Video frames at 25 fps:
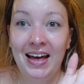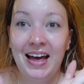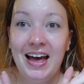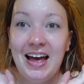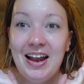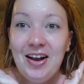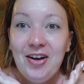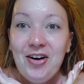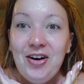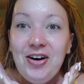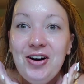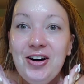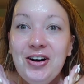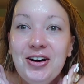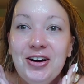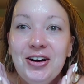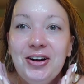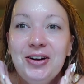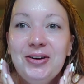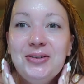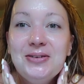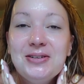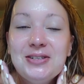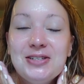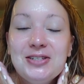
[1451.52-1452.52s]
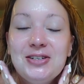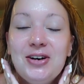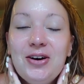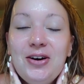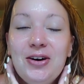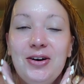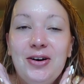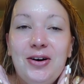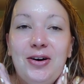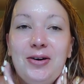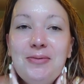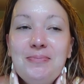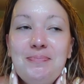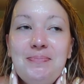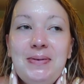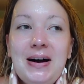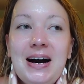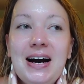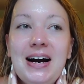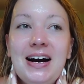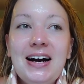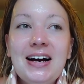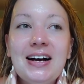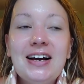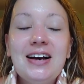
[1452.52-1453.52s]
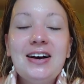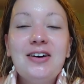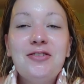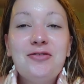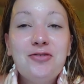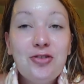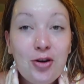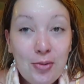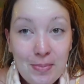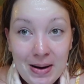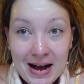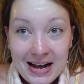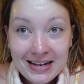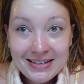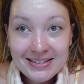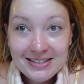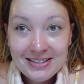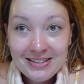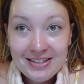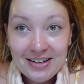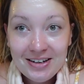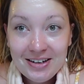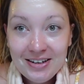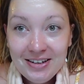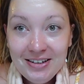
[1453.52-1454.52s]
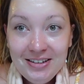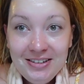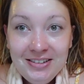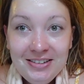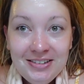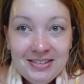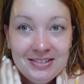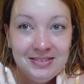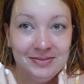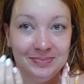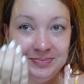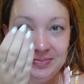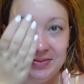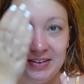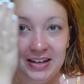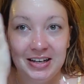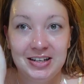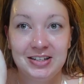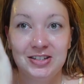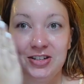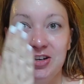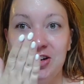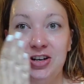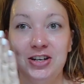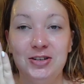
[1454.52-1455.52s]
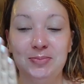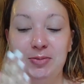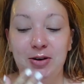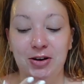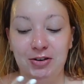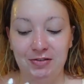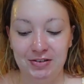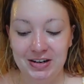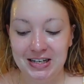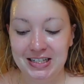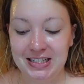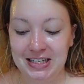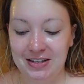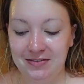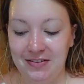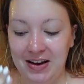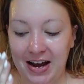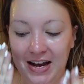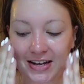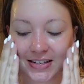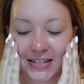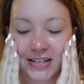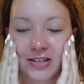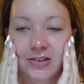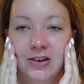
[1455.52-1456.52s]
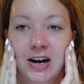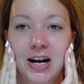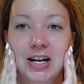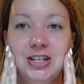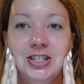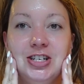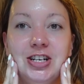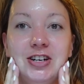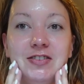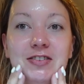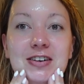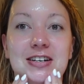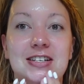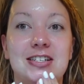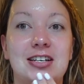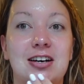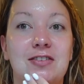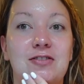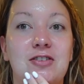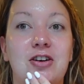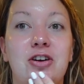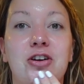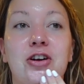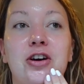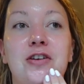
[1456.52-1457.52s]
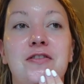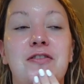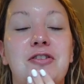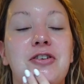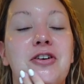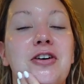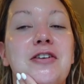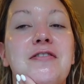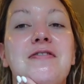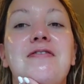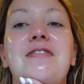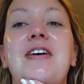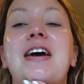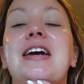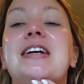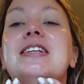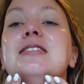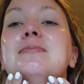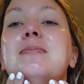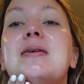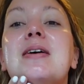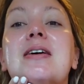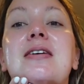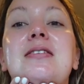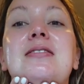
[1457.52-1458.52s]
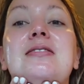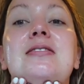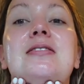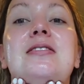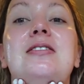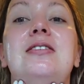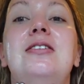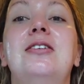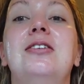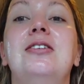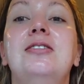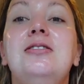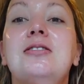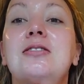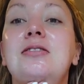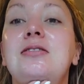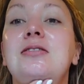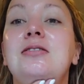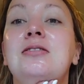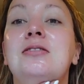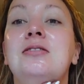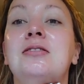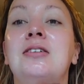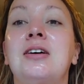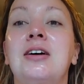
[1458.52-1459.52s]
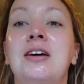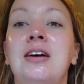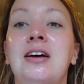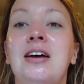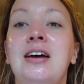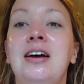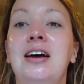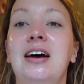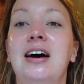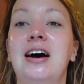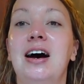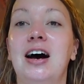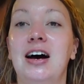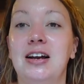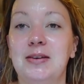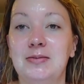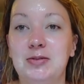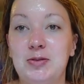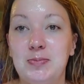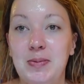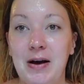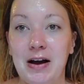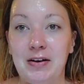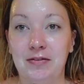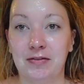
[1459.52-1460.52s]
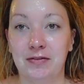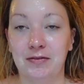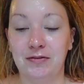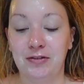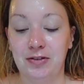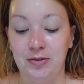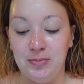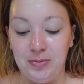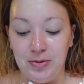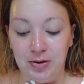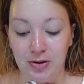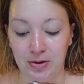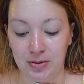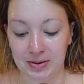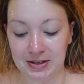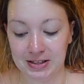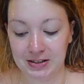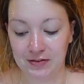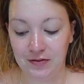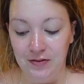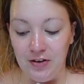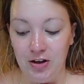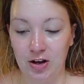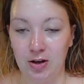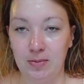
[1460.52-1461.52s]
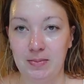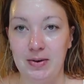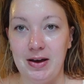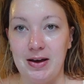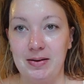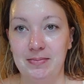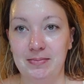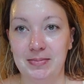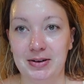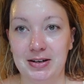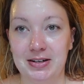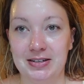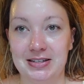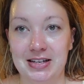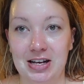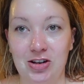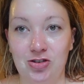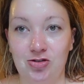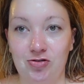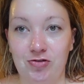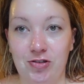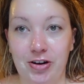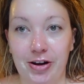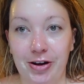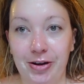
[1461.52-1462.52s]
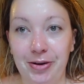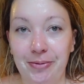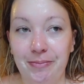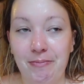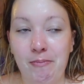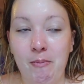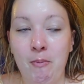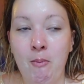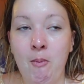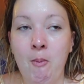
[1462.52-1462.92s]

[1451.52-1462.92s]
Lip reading: Hello, so I'm back from Asda. Excuse my greasy face, it's not actually greasy, I've got an overnight face mask on. Adam's back from football, he's fuming because they drew.